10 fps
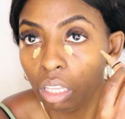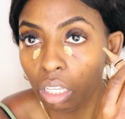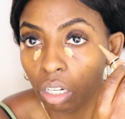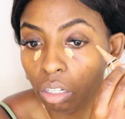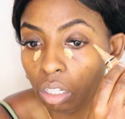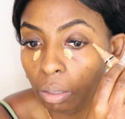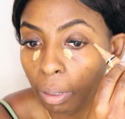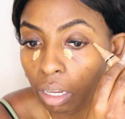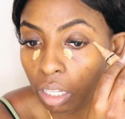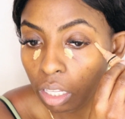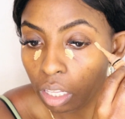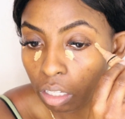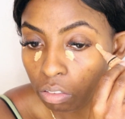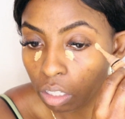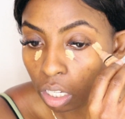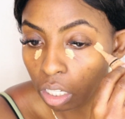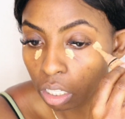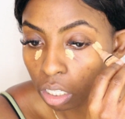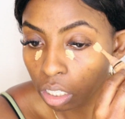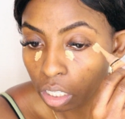They are all about
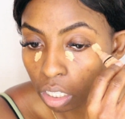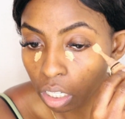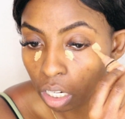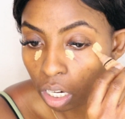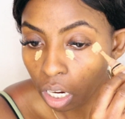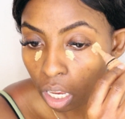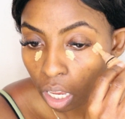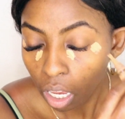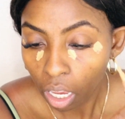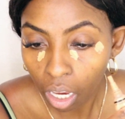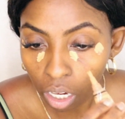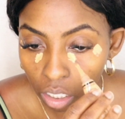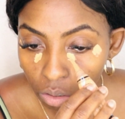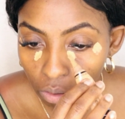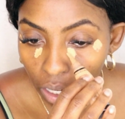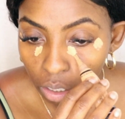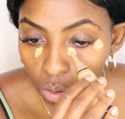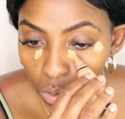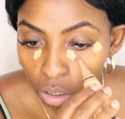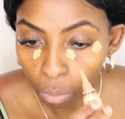lifting and they do not
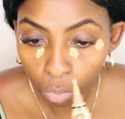use